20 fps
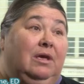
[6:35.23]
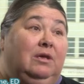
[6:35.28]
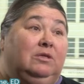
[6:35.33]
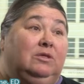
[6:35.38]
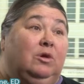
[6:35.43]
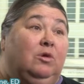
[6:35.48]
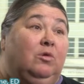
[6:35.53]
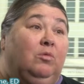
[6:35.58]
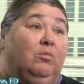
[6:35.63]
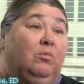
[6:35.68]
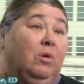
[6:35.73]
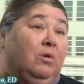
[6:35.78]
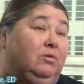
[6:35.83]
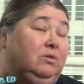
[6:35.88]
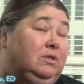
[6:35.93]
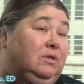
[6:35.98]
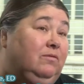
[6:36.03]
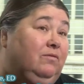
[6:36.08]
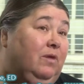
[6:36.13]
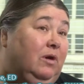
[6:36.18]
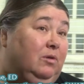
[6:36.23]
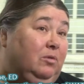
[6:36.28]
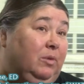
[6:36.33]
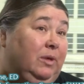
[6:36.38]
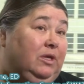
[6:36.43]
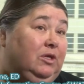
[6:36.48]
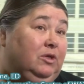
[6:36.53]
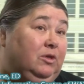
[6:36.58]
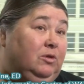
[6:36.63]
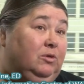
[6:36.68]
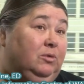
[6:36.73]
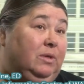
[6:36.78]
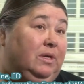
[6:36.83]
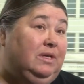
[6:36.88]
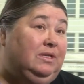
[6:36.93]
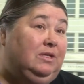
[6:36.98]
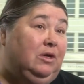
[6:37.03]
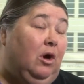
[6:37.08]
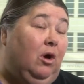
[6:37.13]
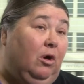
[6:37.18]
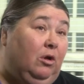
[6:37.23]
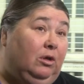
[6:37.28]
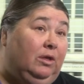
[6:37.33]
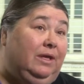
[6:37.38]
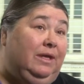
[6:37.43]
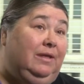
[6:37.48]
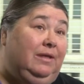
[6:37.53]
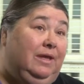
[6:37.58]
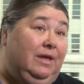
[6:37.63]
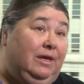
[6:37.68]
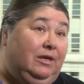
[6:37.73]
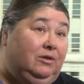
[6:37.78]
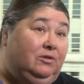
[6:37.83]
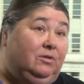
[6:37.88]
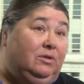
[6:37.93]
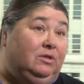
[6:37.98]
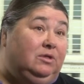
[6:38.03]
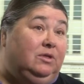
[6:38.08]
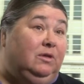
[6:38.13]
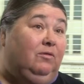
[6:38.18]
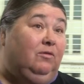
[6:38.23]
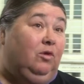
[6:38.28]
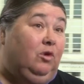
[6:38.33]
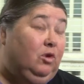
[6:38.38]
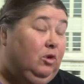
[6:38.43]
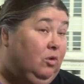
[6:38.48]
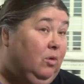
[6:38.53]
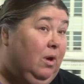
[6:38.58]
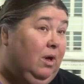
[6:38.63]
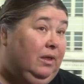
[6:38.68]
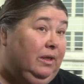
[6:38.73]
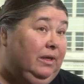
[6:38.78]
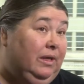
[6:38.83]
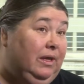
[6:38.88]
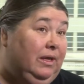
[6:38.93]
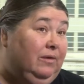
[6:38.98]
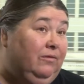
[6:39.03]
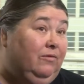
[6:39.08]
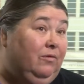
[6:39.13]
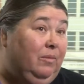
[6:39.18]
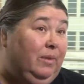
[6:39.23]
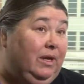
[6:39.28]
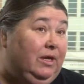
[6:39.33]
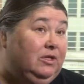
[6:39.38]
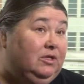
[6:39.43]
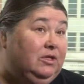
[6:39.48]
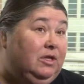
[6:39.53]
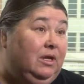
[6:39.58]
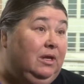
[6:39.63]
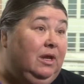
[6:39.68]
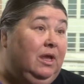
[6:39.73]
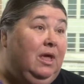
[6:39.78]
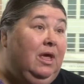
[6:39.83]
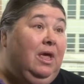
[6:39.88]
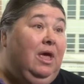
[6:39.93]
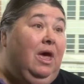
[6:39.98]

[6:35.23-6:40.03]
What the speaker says: So most of what we do is all in the interest of good quality information